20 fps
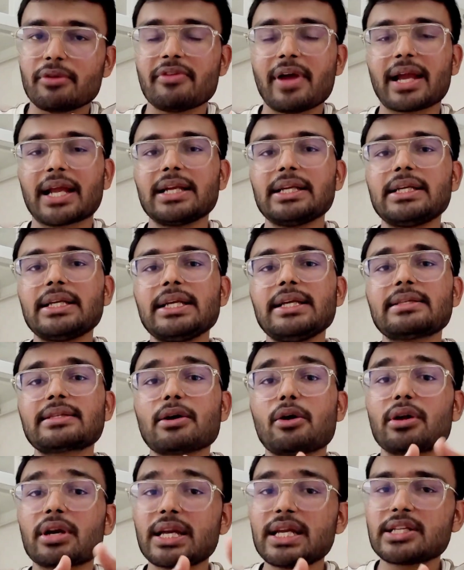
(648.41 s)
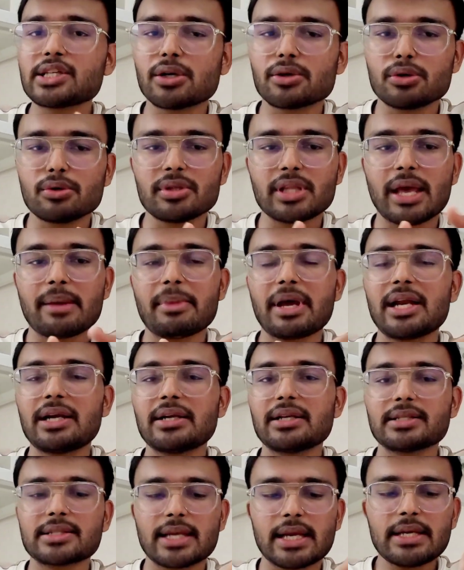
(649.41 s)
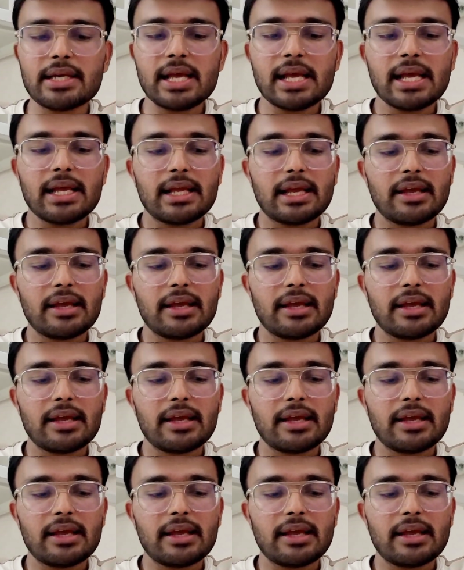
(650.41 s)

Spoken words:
faculties or reach out to them and understand